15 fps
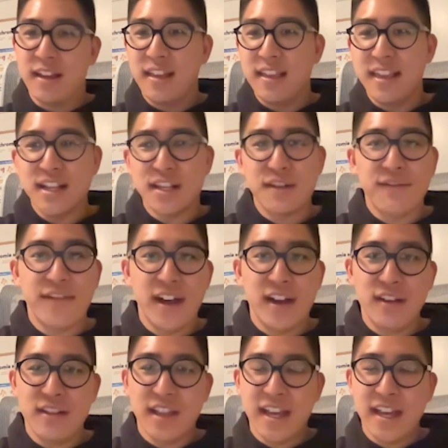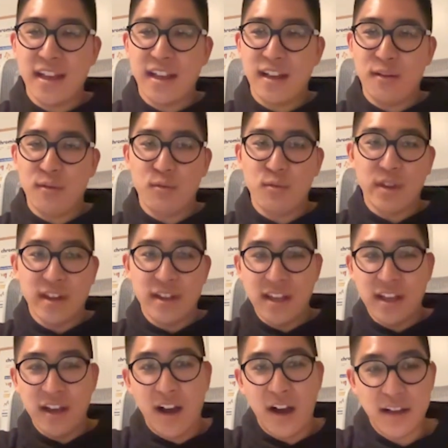This felt like a
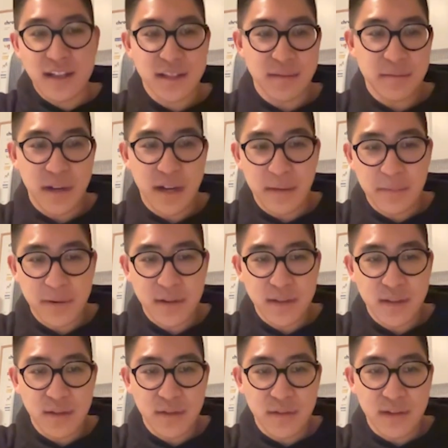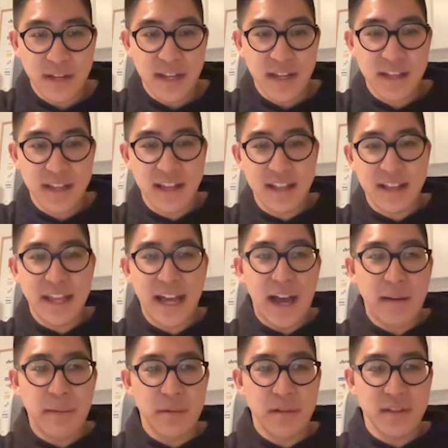really awesome opportunity to
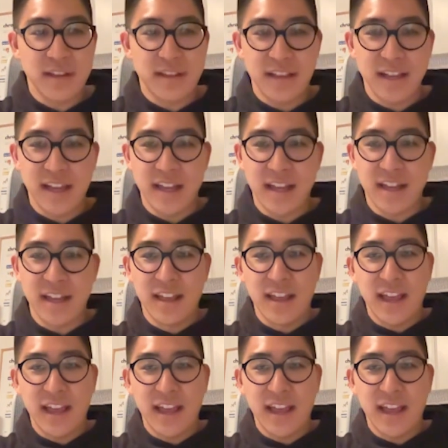dabble in like